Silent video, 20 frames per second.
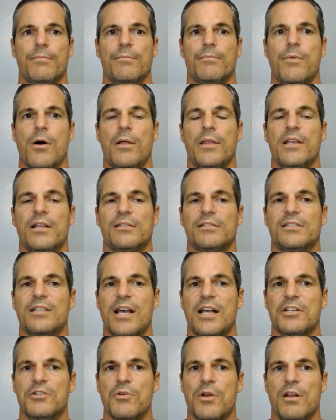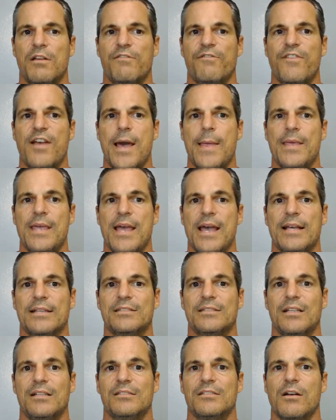polyunsaturated fatty
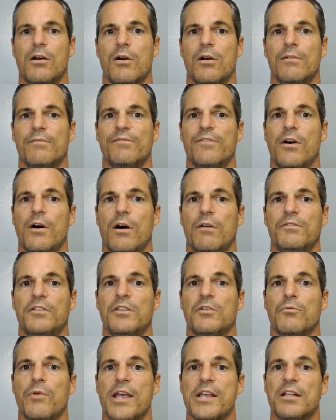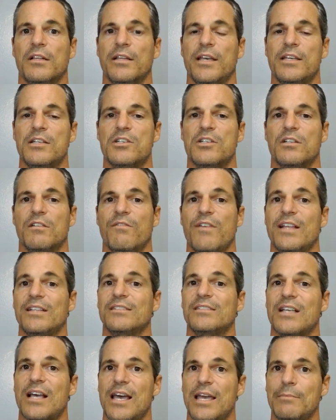acids are involved in the regulation of
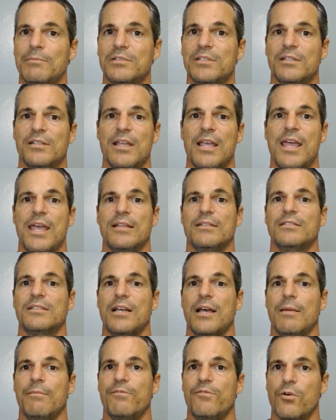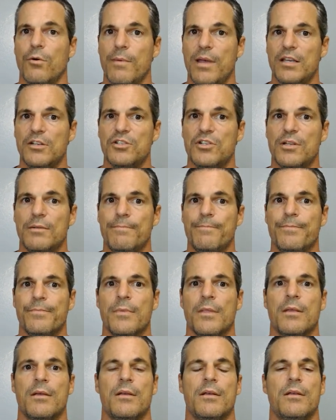enzymes and enzyme formation.
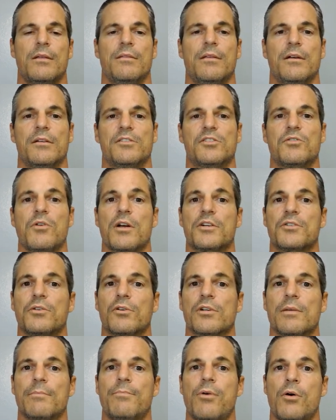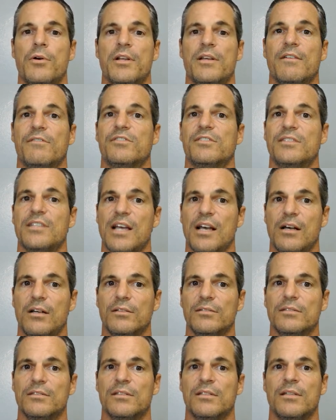They're a structural component of
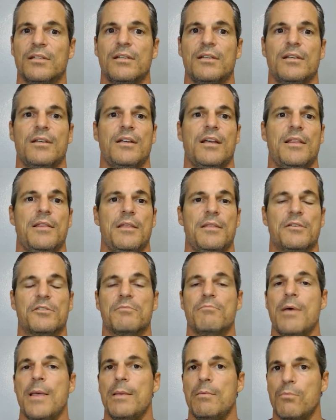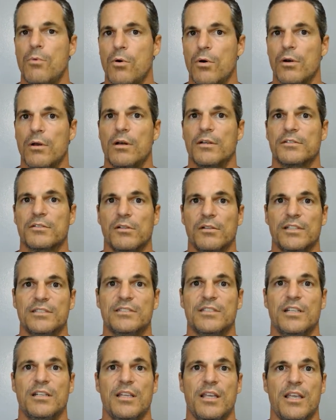cells. And then there's many more also
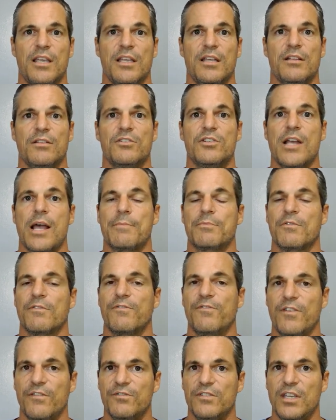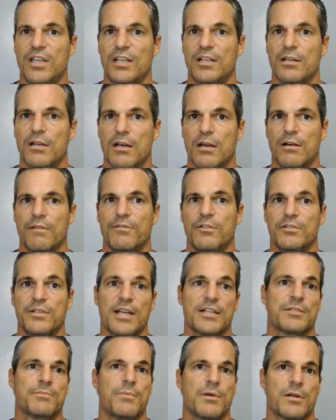listed in chapter fifteen of your
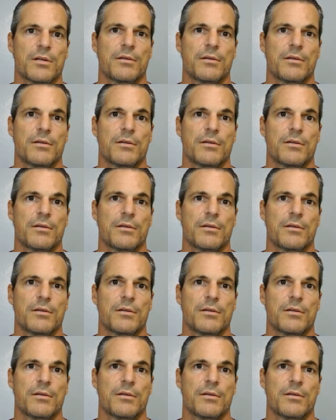textbook.